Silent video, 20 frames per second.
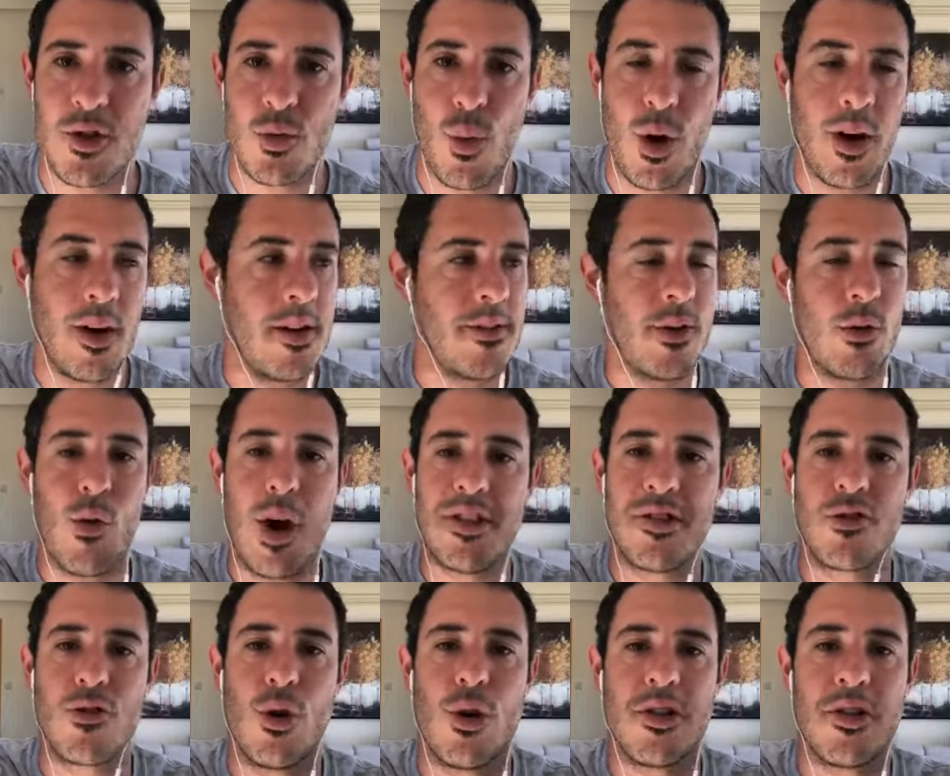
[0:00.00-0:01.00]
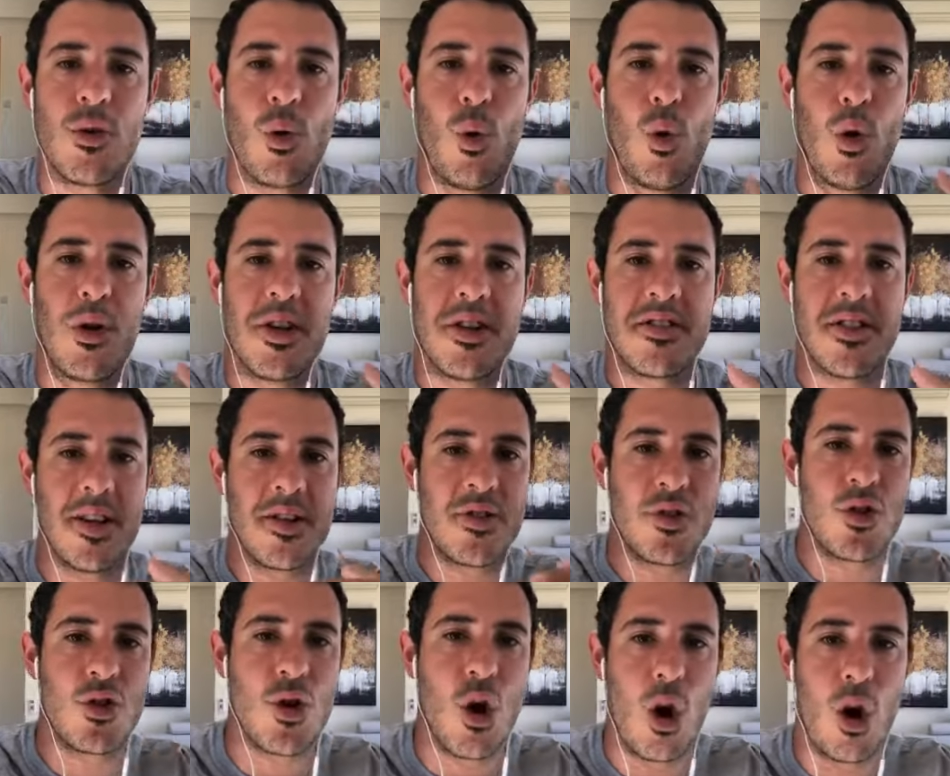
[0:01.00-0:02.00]
where if a restaurant orders a
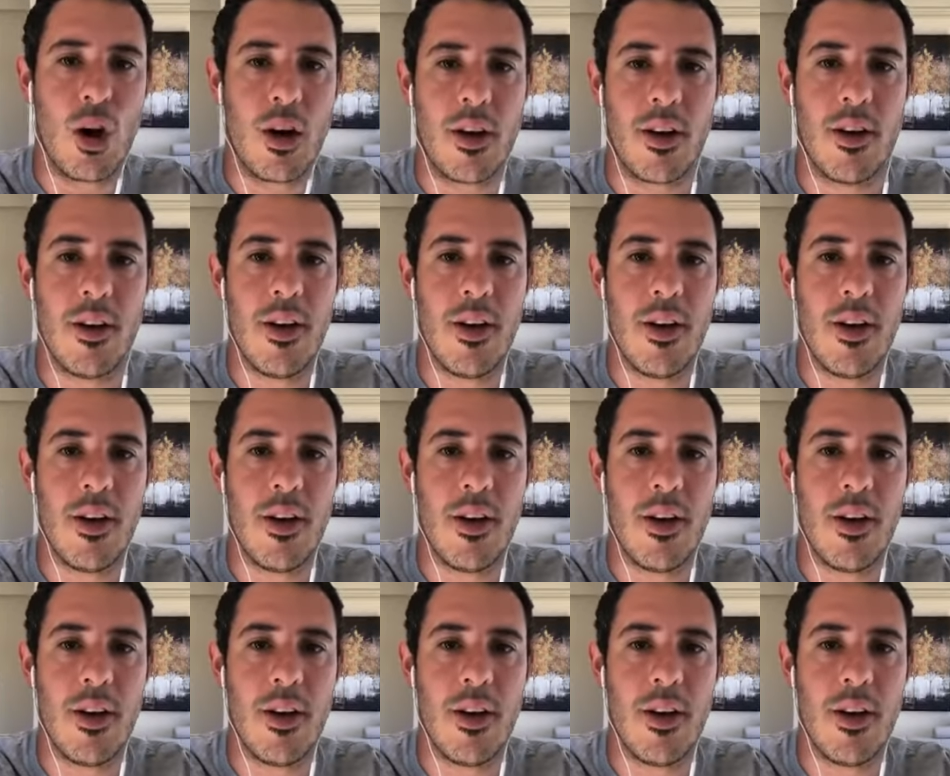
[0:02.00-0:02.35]
stock